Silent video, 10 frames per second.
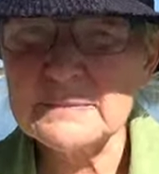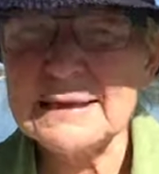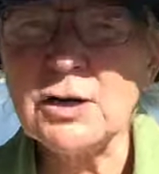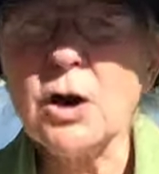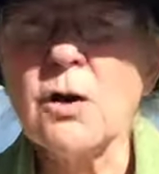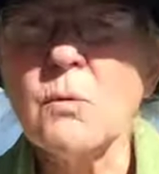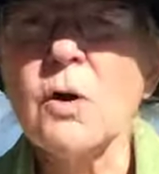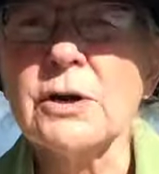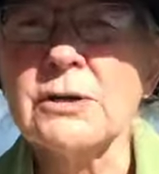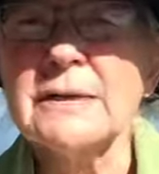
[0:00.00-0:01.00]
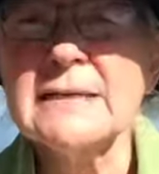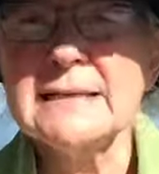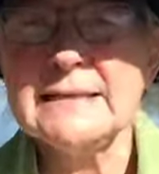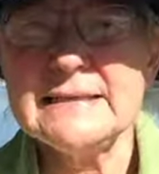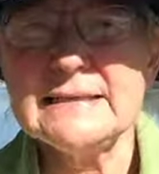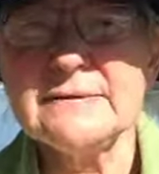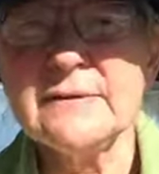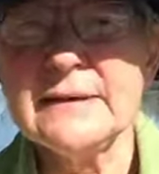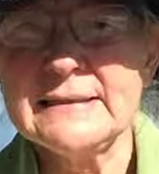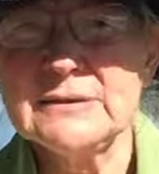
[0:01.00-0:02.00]
and all water is
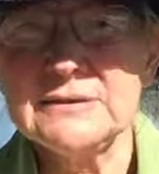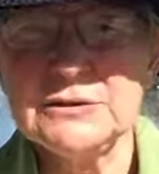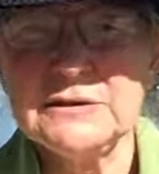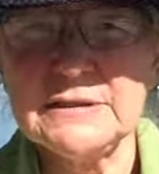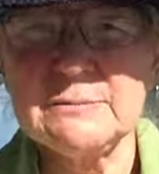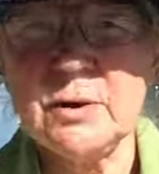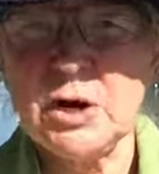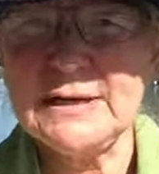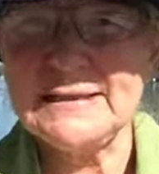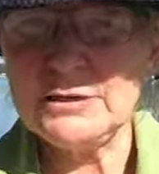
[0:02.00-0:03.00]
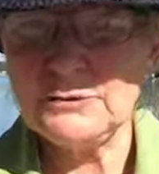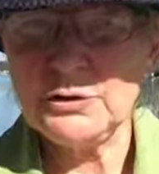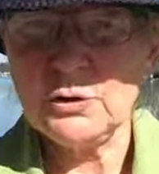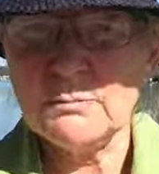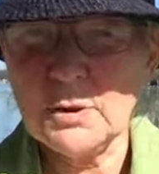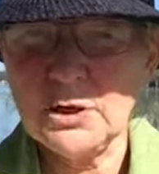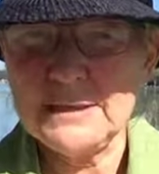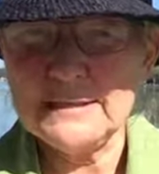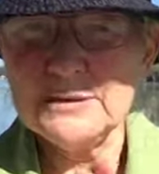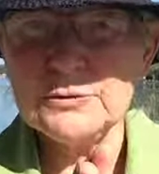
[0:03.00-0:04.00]
vital to this body, to your
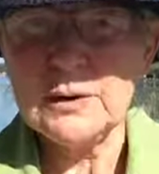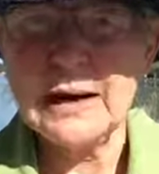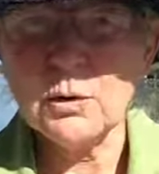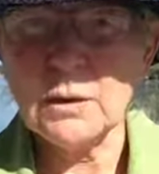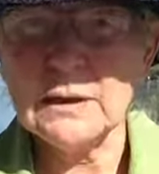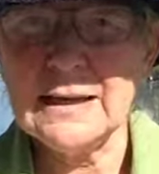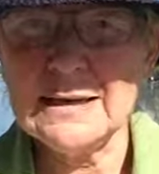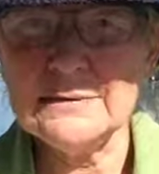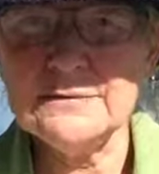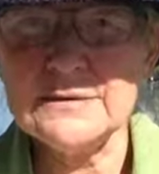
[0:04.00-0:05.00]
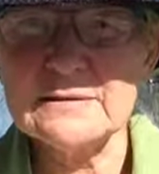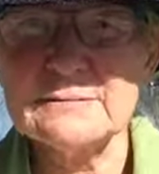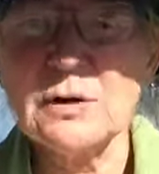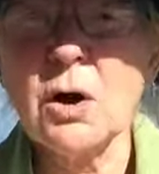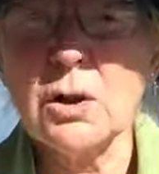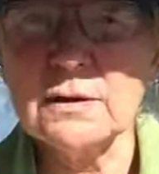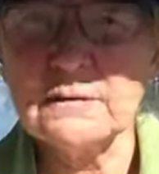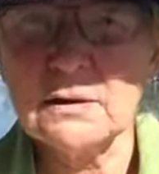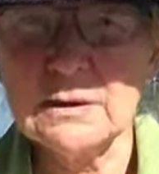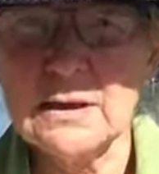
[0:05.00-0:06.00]
body, to our lives, all of
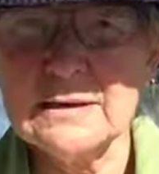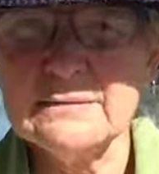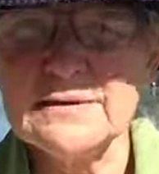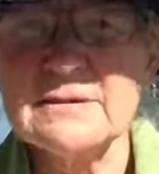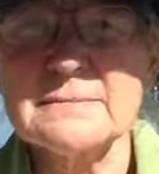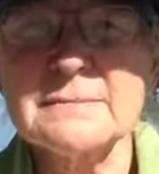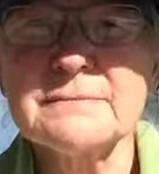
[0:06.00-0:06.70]
our lives.